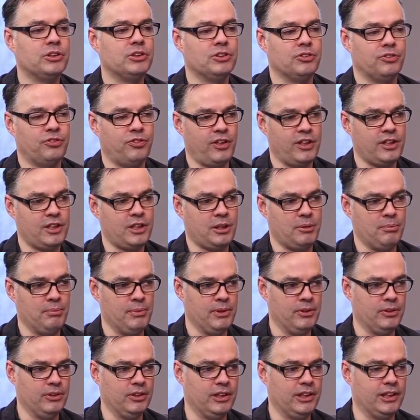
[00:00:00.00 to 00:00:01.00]
in your faith
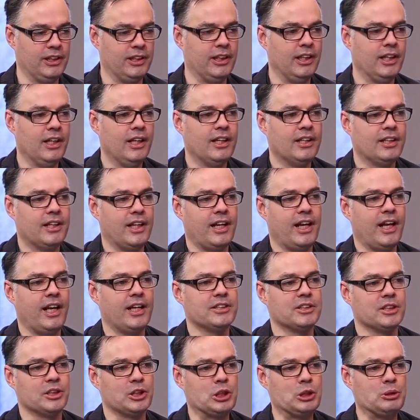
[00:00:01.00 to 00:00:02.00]
community that
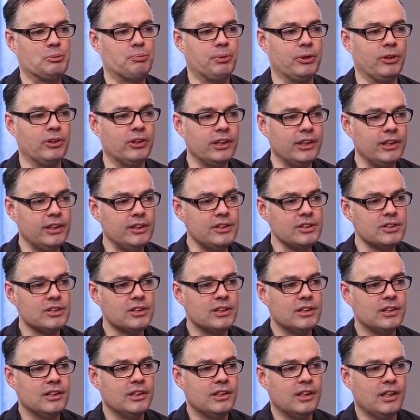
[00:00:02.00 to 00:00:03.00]
has experience